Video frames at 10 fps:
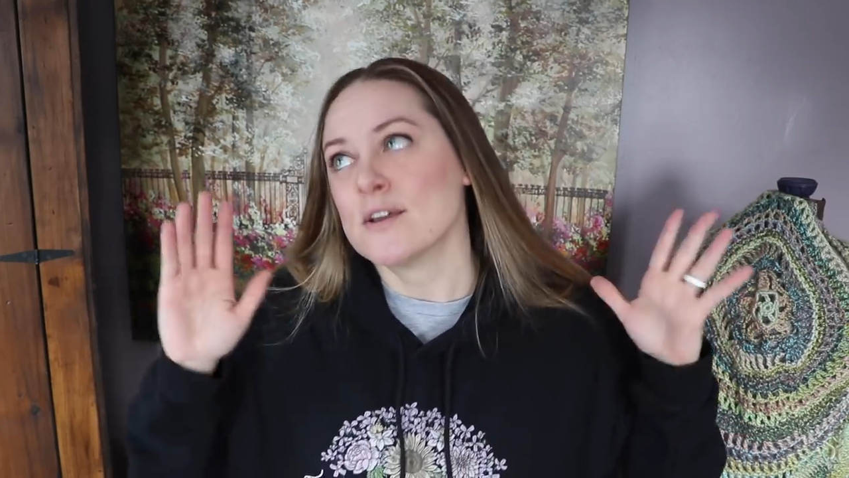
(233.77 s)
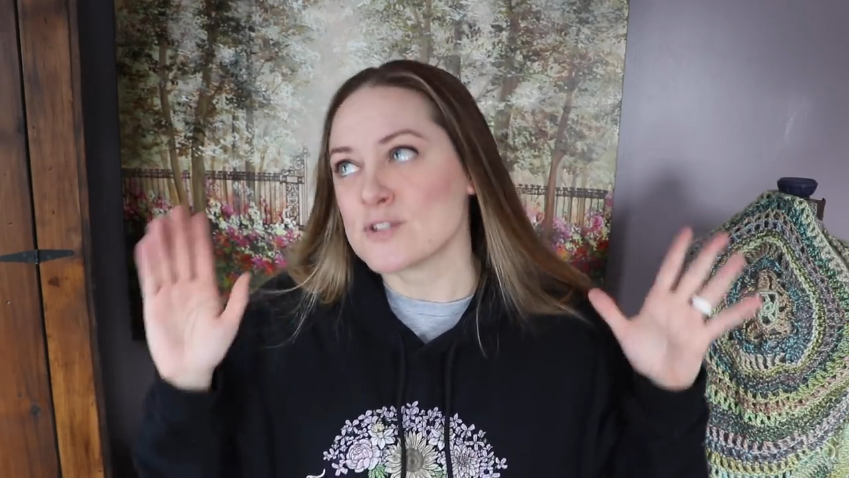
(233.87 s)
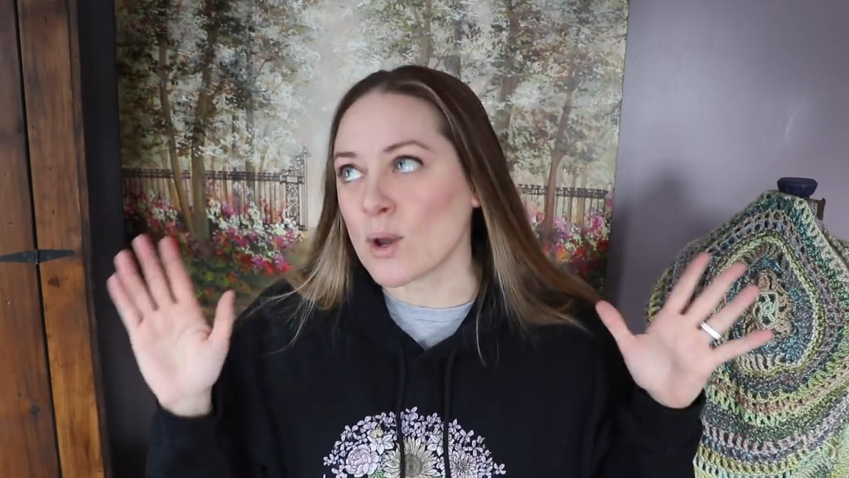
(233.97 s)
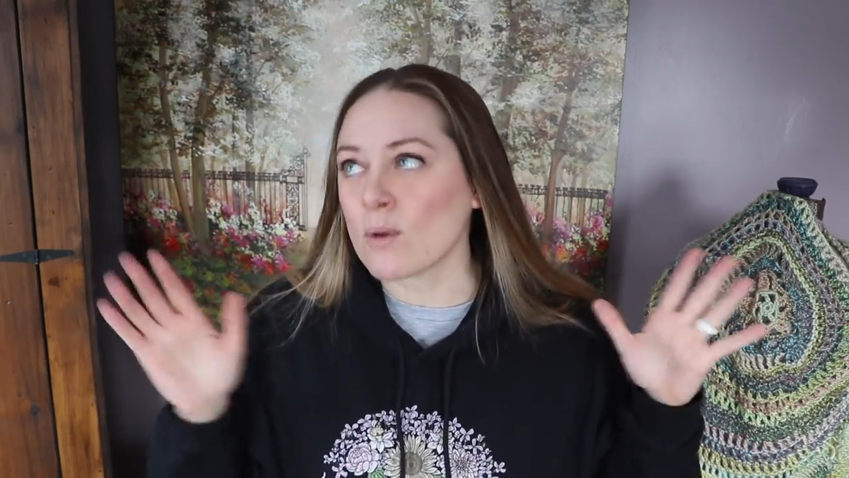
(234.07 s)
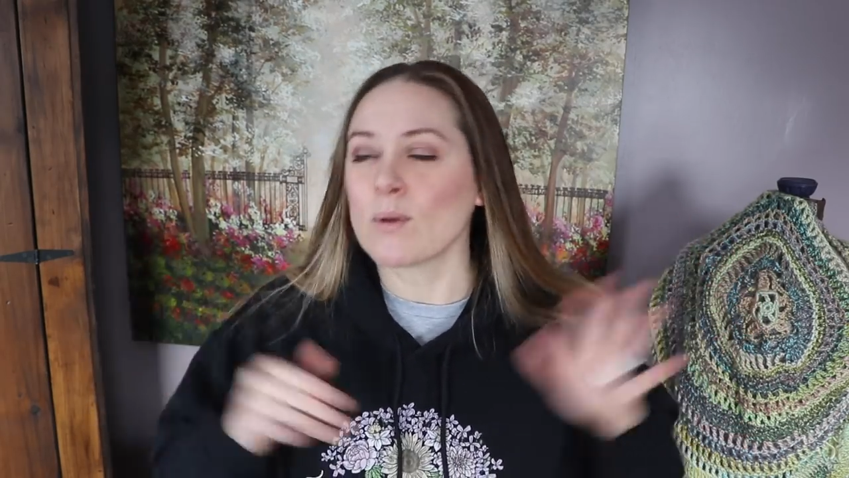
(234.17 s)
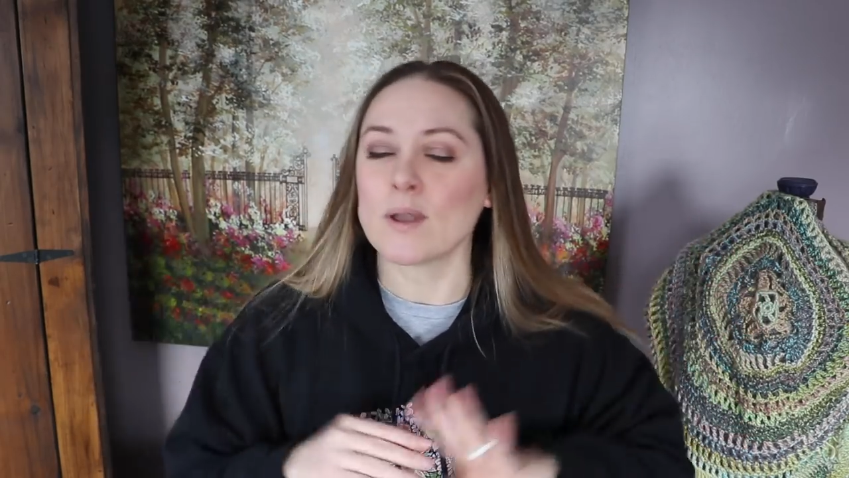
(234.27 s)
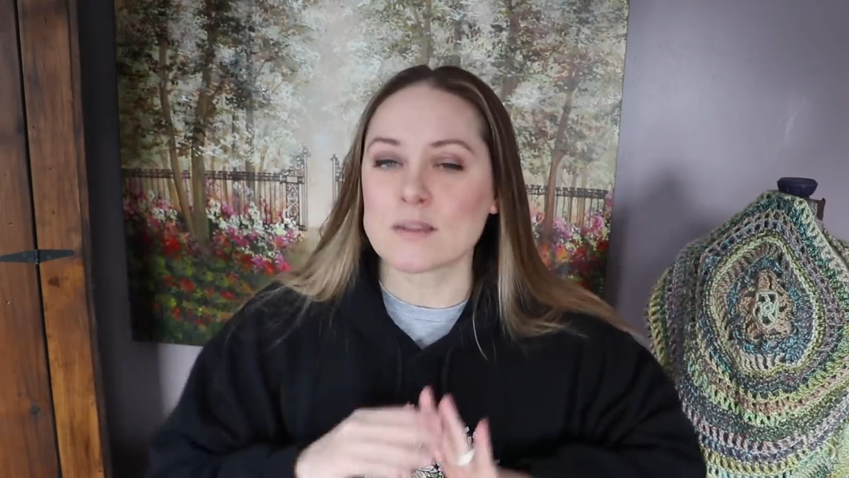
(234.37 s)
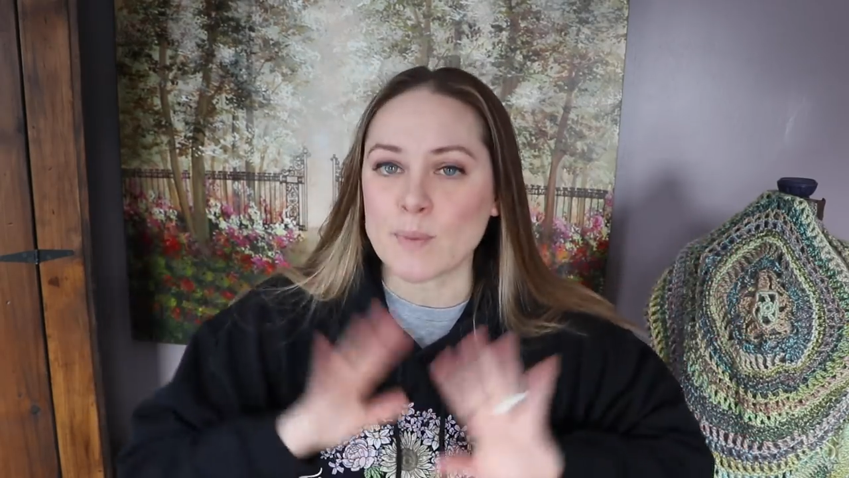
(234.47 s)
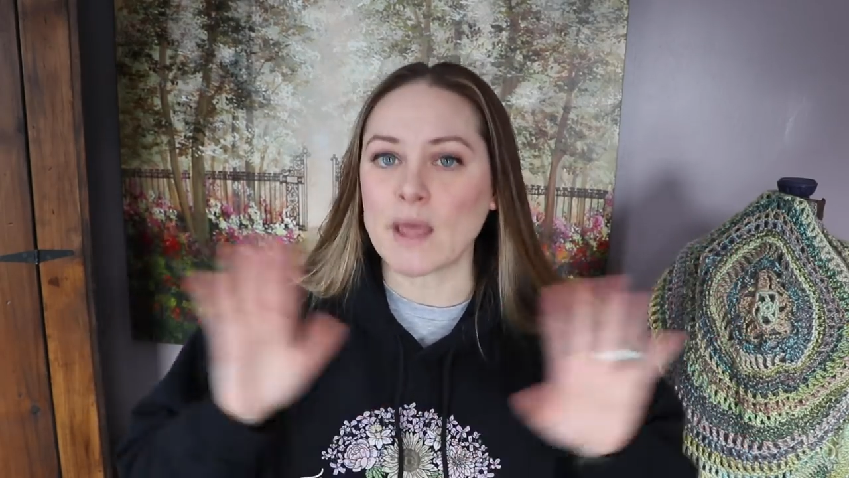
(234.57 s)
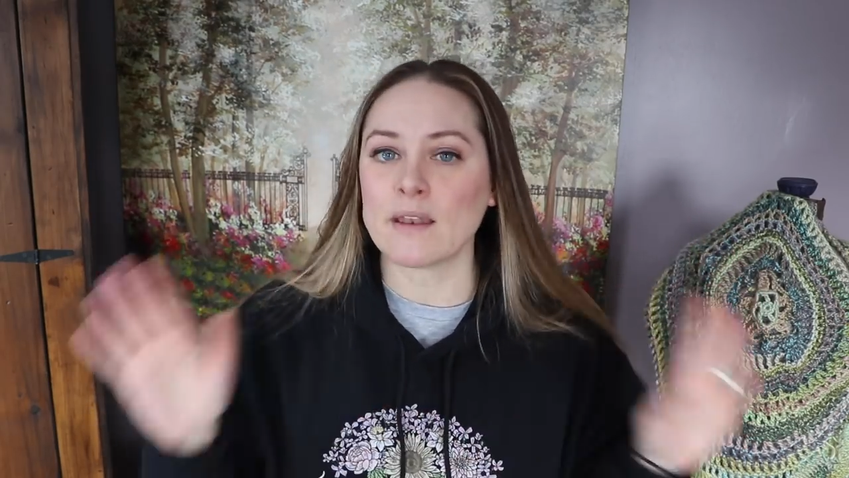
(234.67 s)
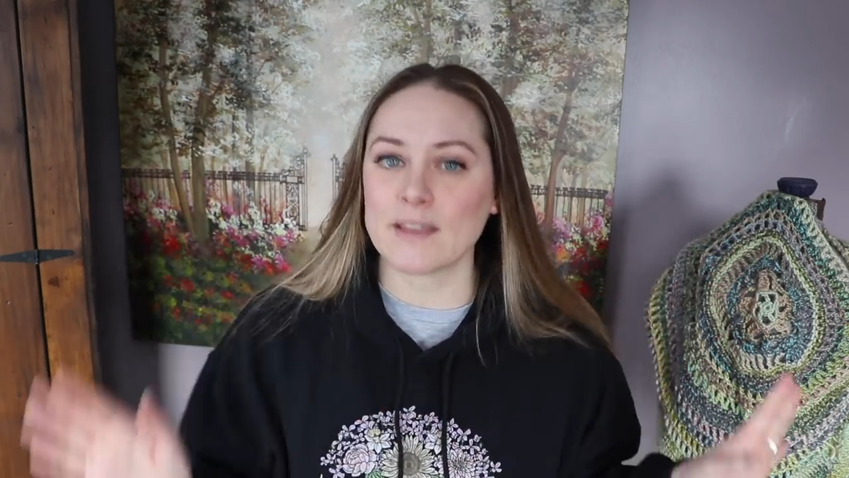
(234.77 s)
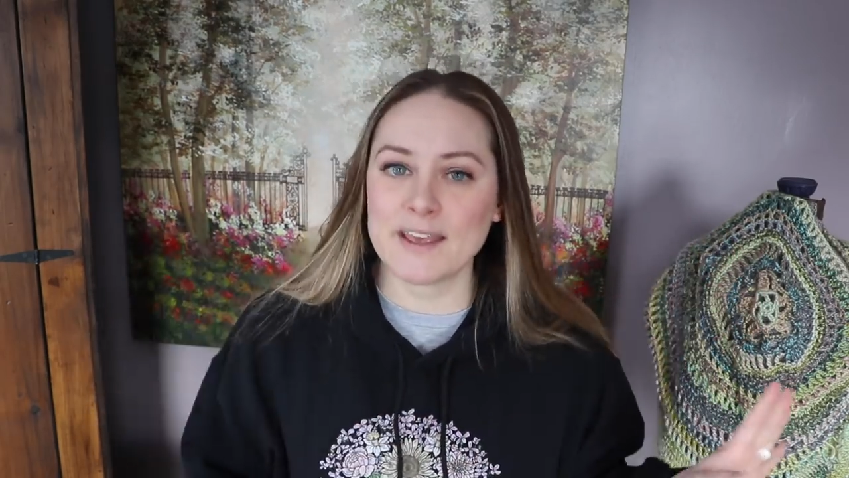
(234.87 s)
So it's been